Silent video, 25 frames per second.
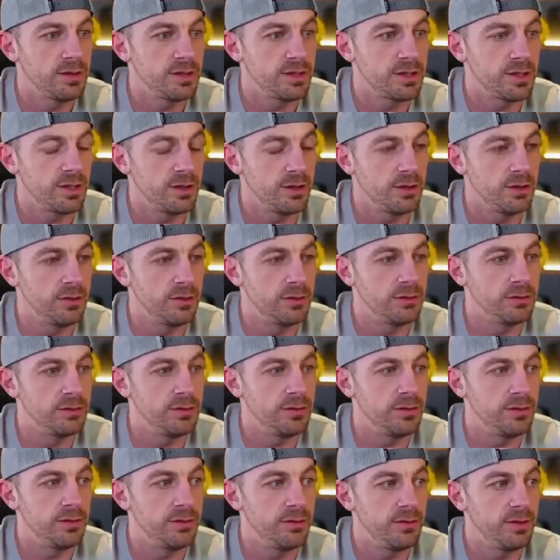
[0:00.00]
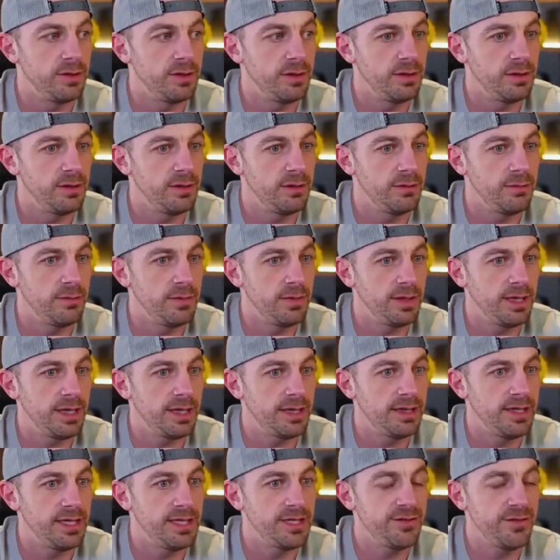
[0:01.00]
So
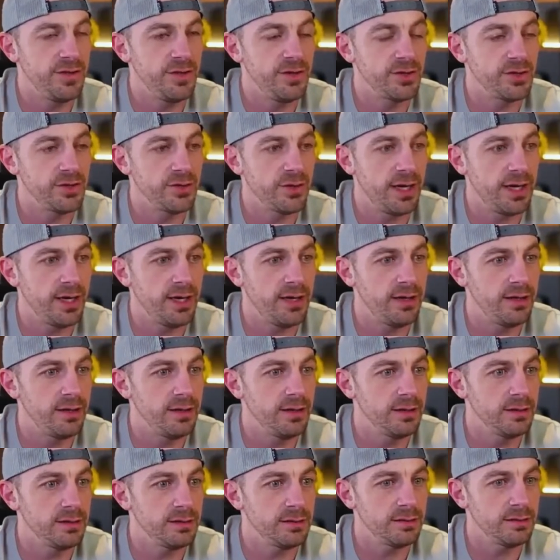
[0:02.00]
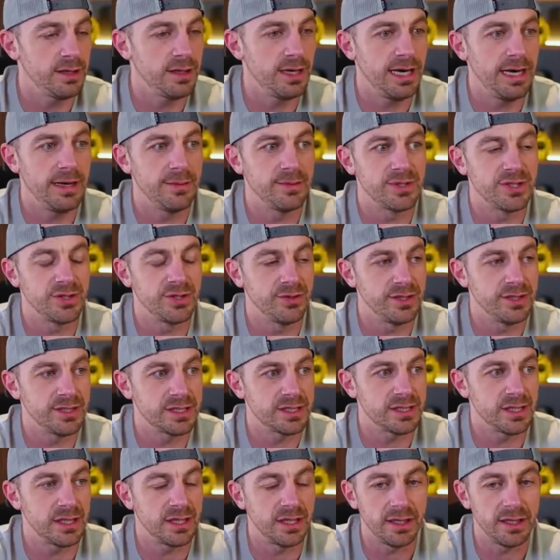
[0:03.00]
like these views right here are absolutely
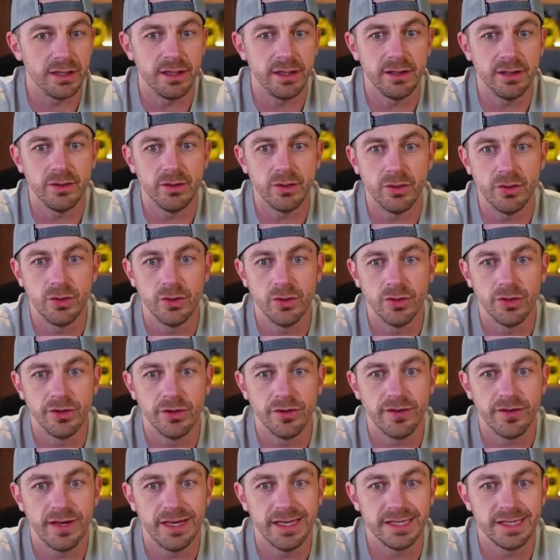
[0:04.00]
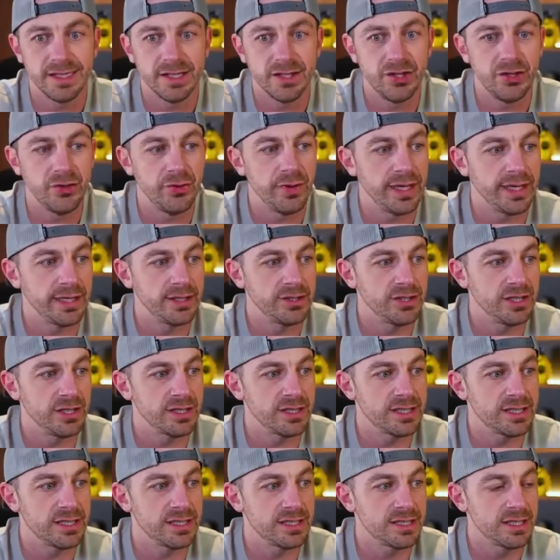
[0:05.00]
stunning. Google Earth isn't doing it
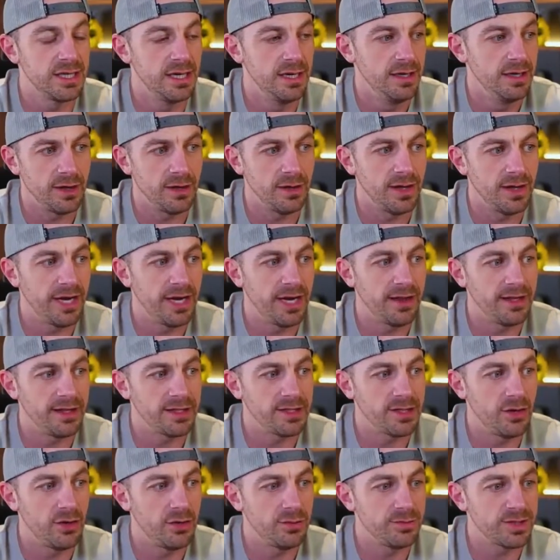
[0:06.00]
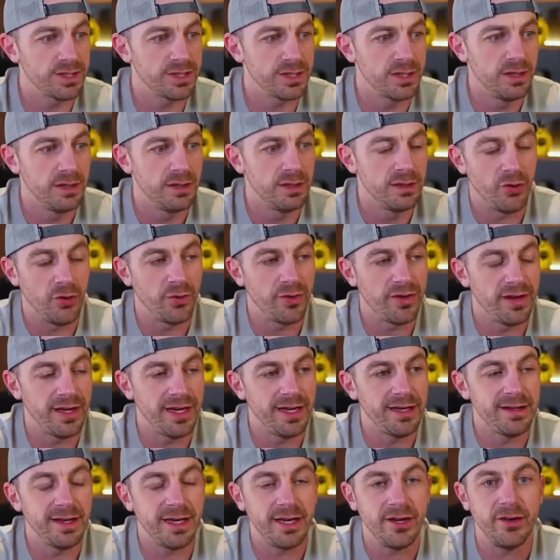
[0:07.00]
justice. A lot of these homes, don't
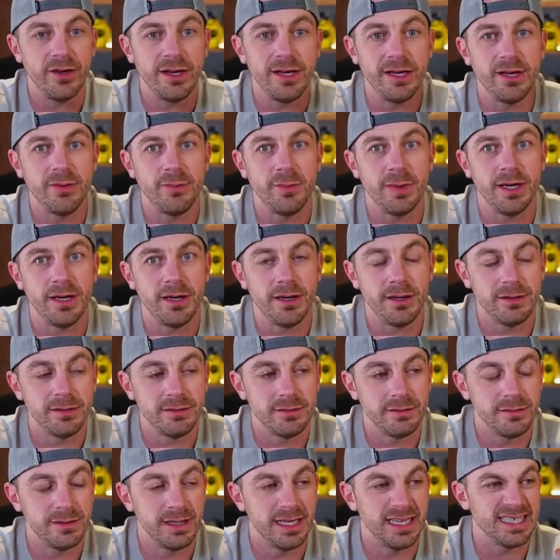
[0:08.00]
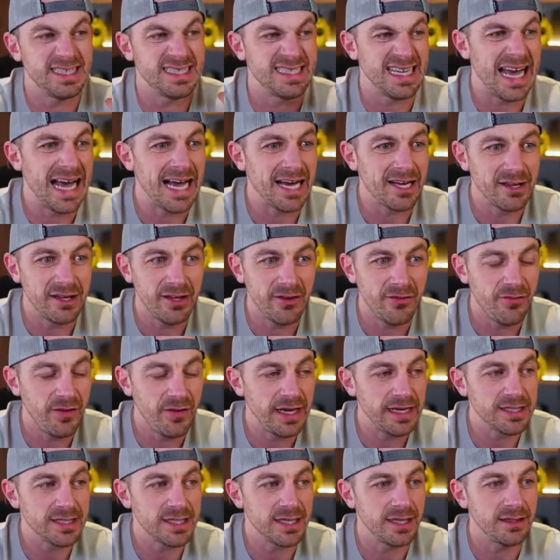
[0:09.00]
think that you need to be exactly
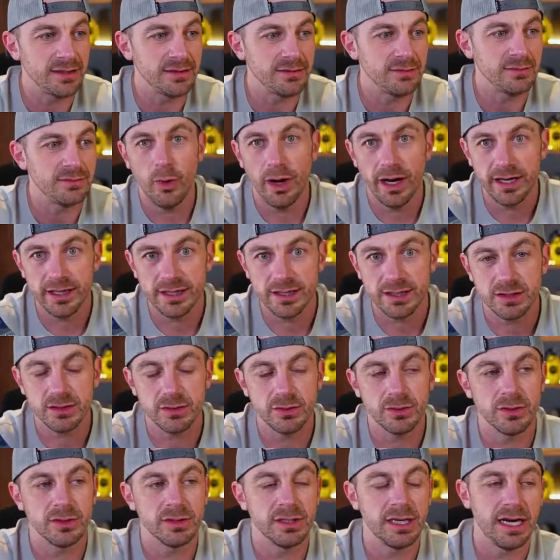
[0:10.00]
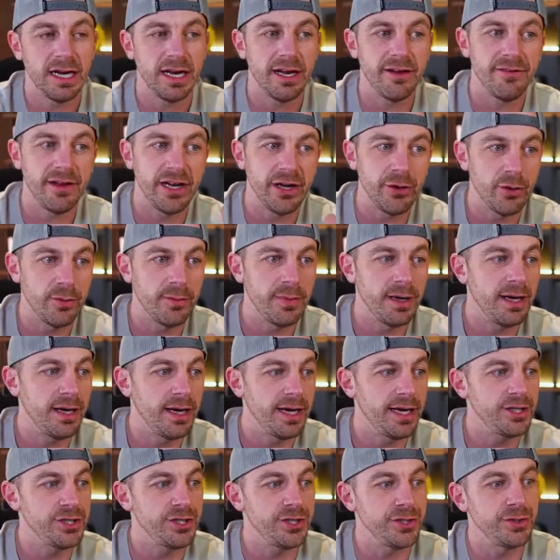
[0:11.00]
facing west or not have anyone
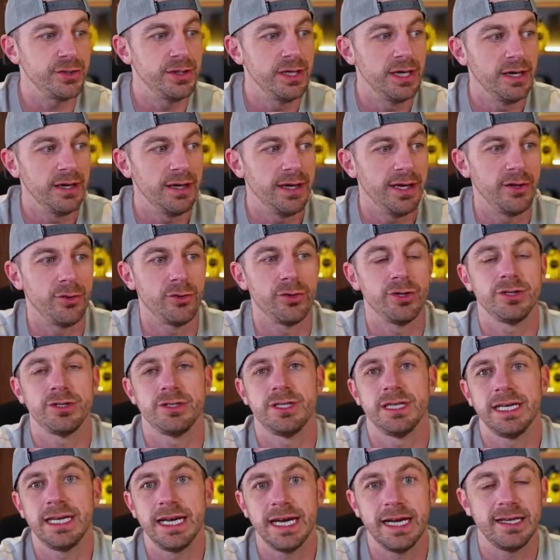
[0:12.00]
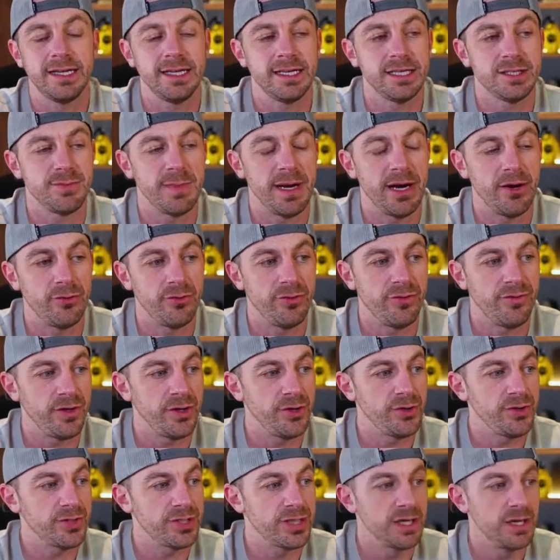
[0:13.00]
behind you in order to get these mountain
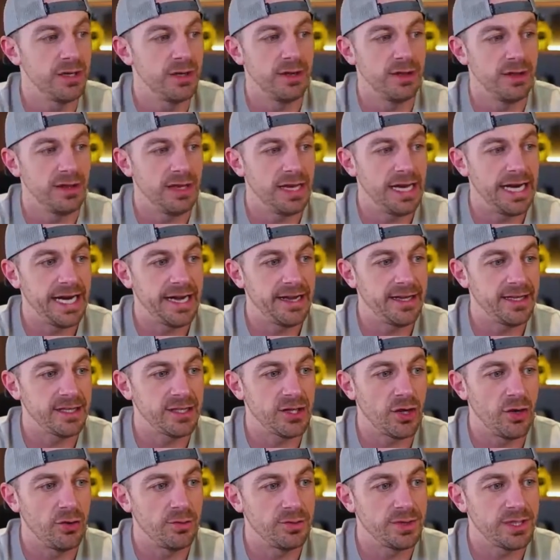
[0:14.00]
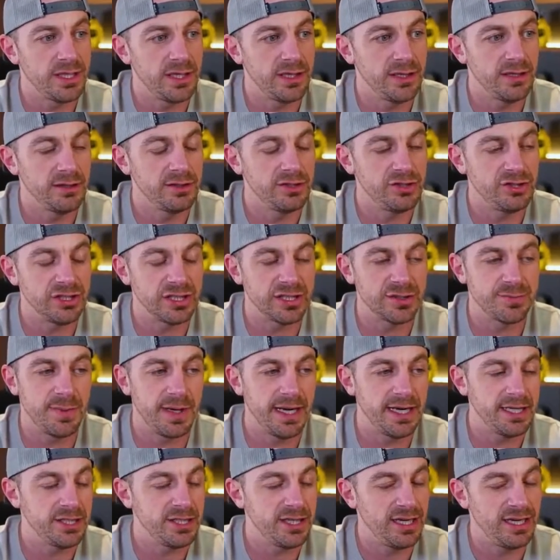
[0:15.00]
views. A lot of these homes here, just
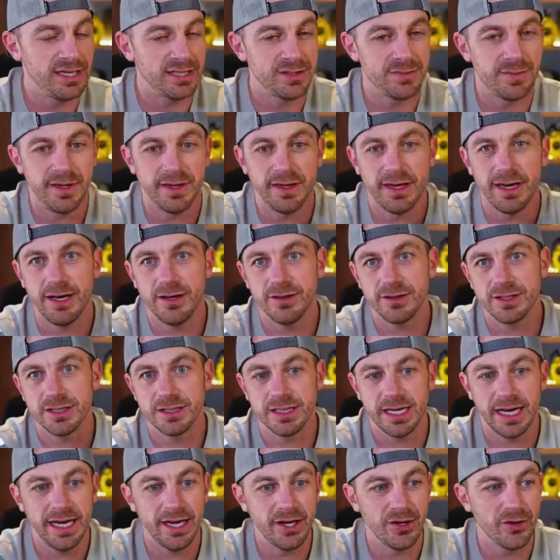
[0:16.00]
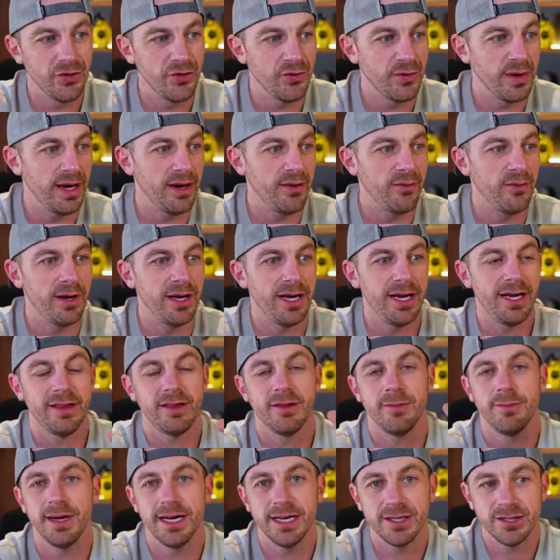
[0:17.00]
by chance, man, the house is angled the right way,
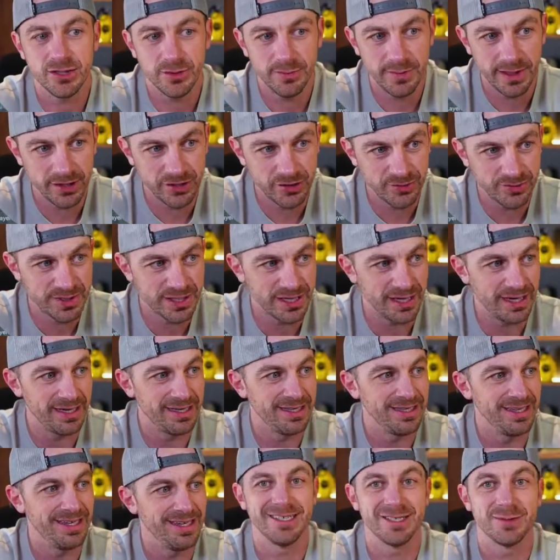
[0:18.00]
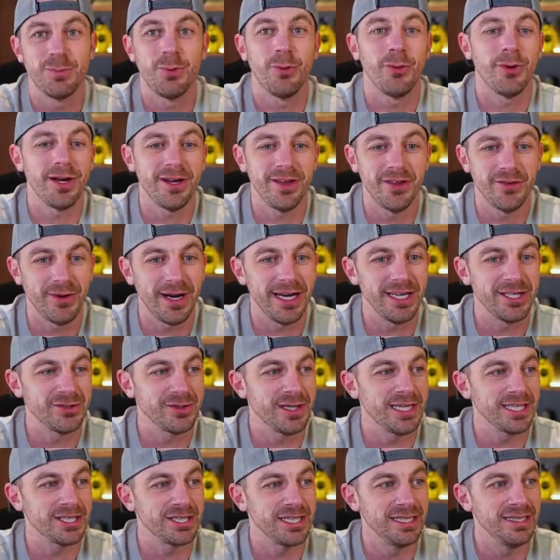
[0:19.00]
the master bedroom is pointed the right
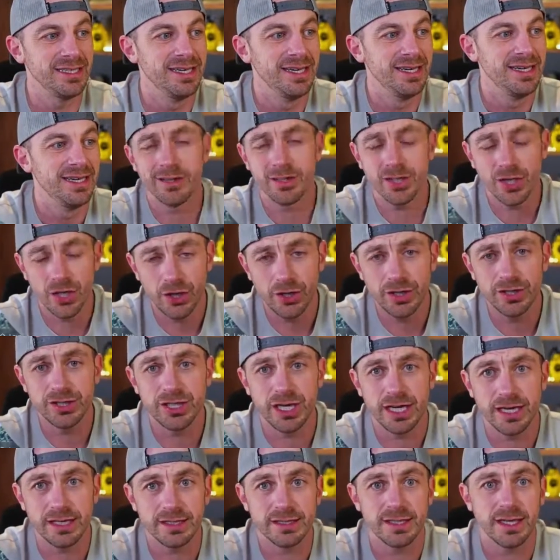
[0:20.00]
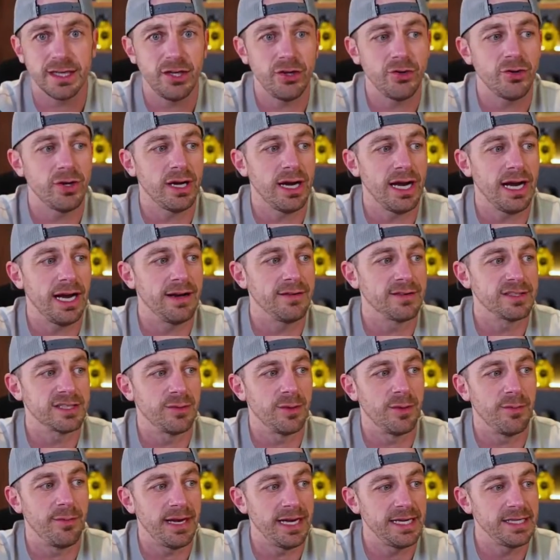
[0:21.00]
direction, and there's a good chance that you could have
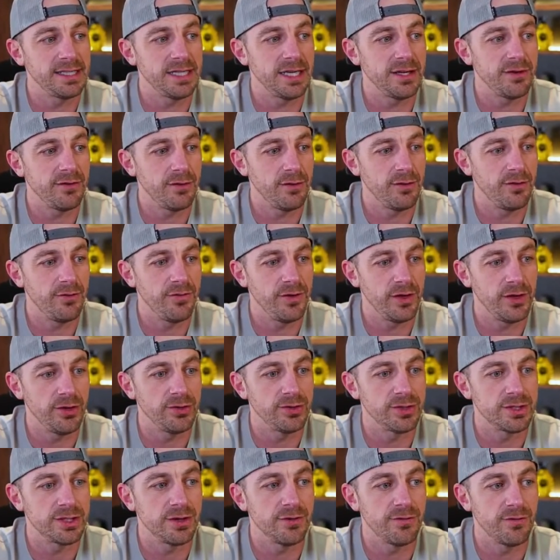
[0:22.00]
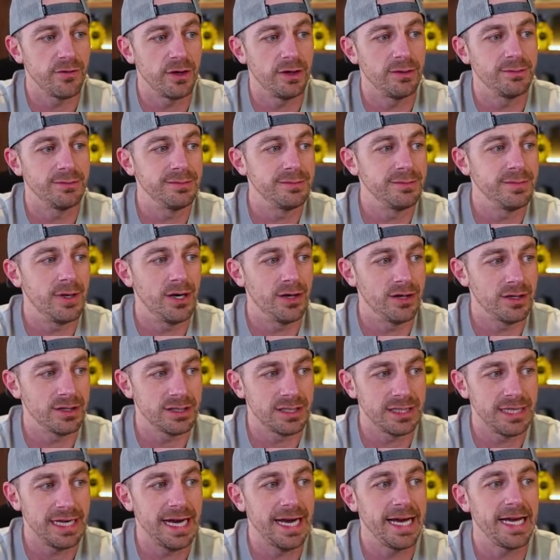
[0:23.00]
some amazing views from
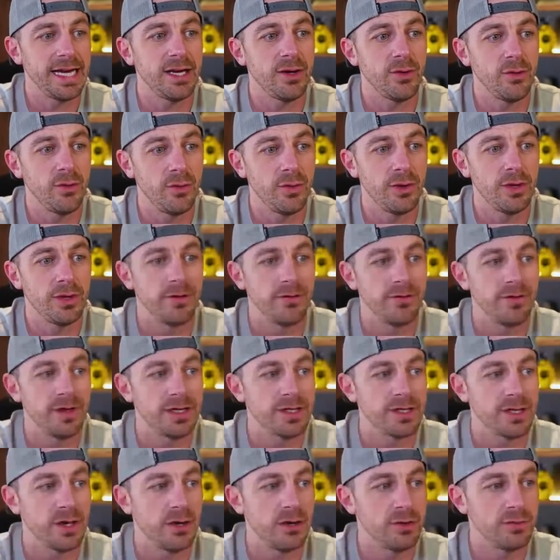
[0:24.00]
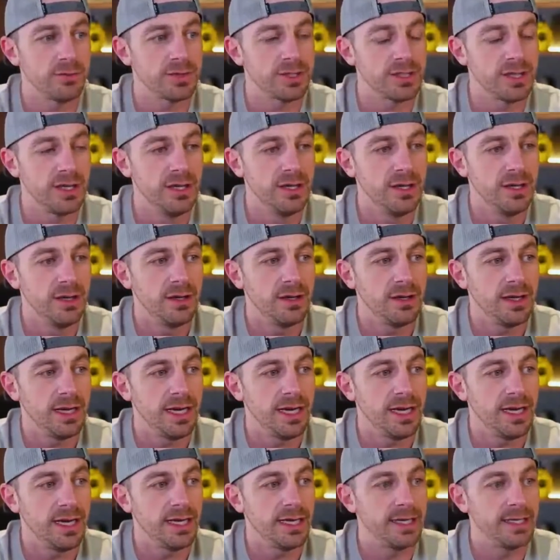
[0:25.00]
honestly any one of these homes.
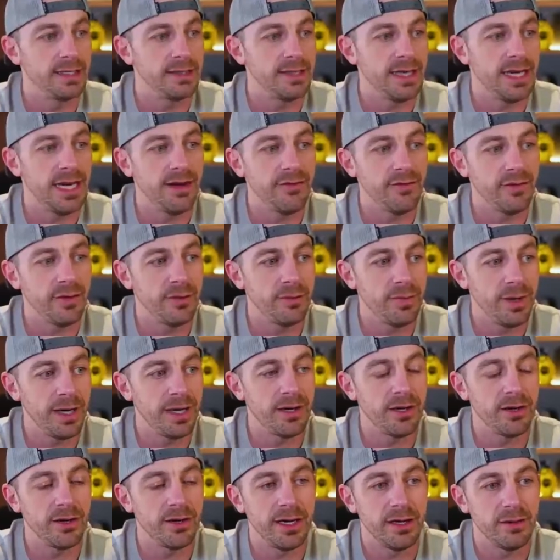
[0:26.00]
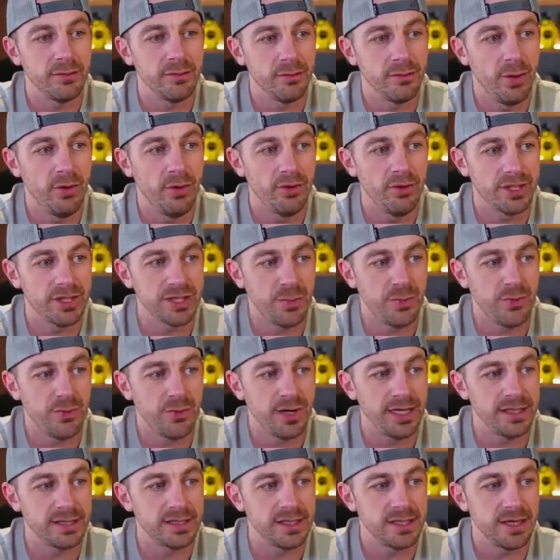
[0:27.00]
And even better, and bonus
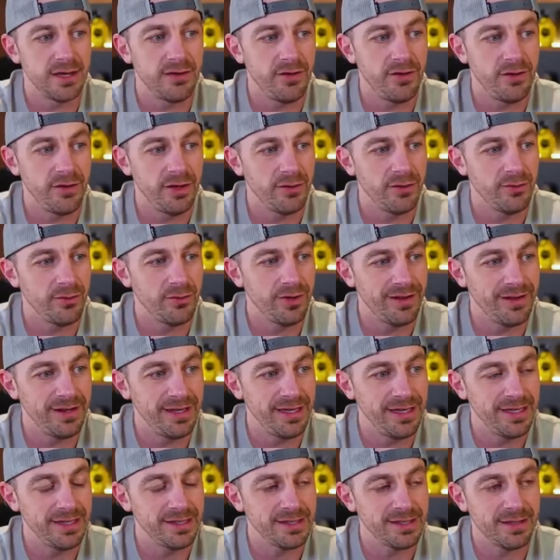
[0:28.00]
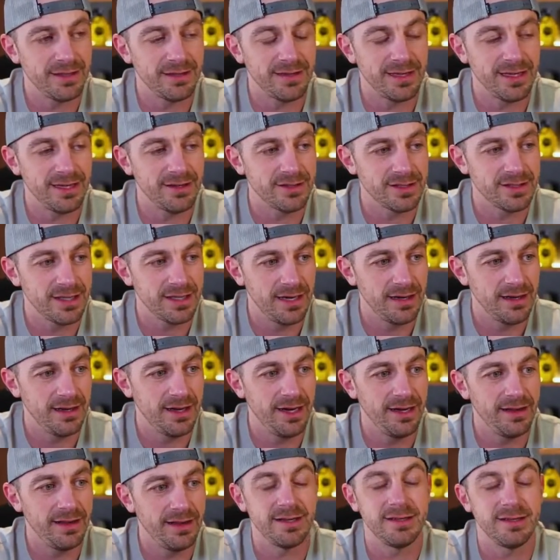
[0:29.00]
points, if you get one of these on the outside
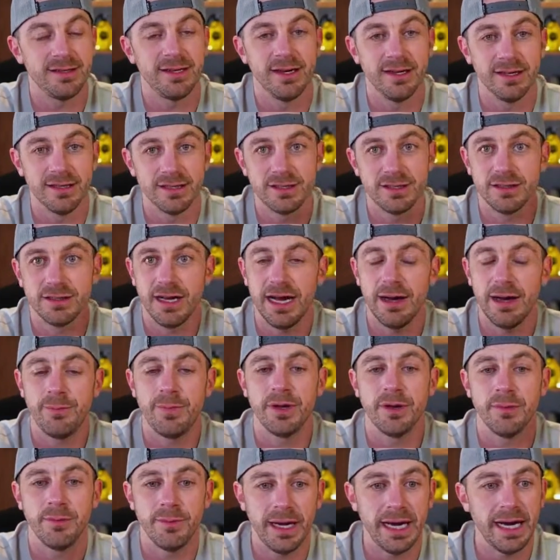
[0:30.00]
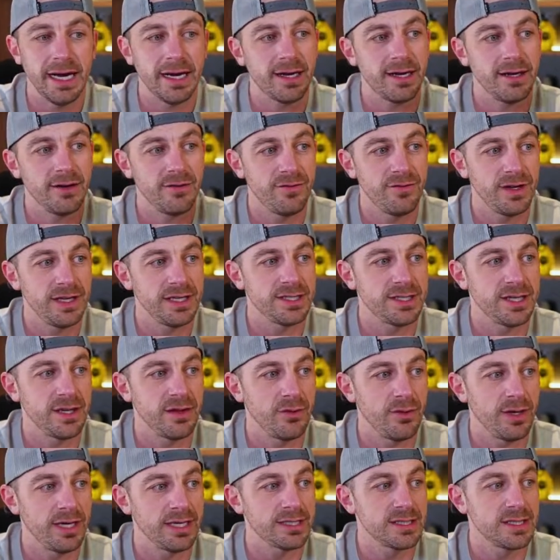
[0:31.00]
lot that does happen to back and face to
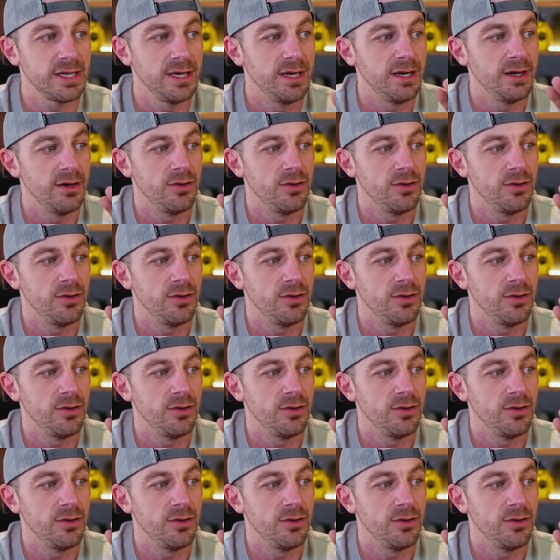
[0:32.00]
the west,